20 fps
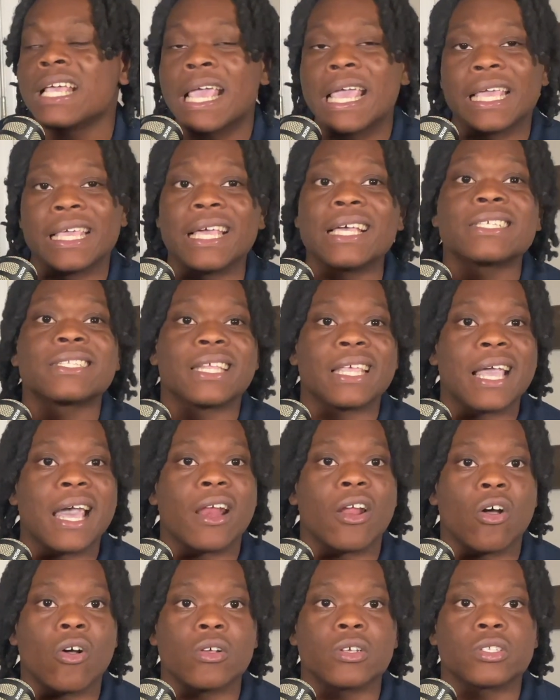yes, they got
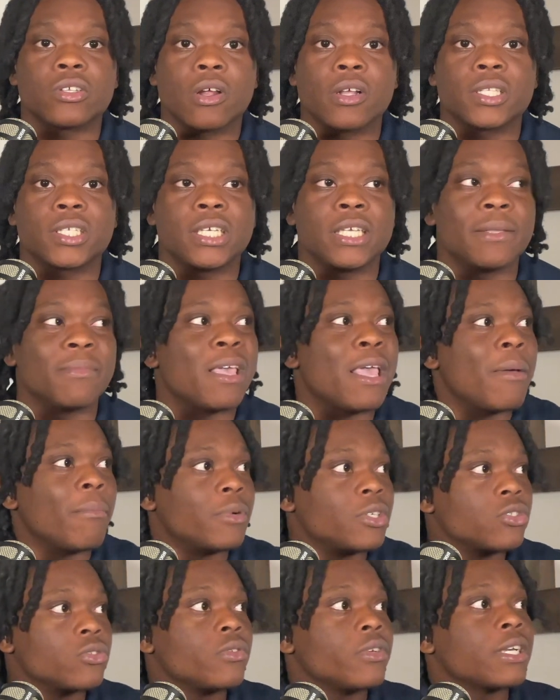an all star team,
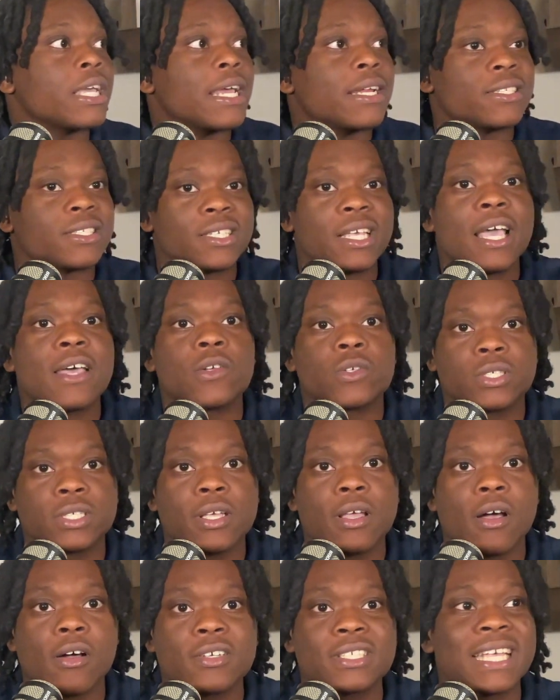but you look at the Seattle
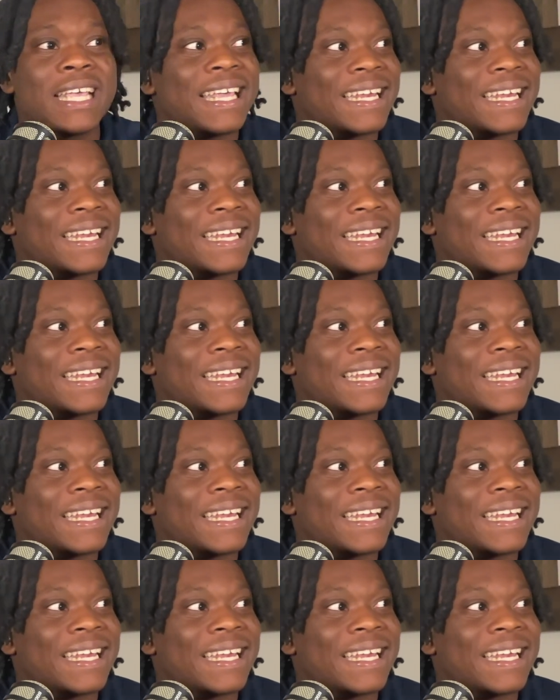Seahawks,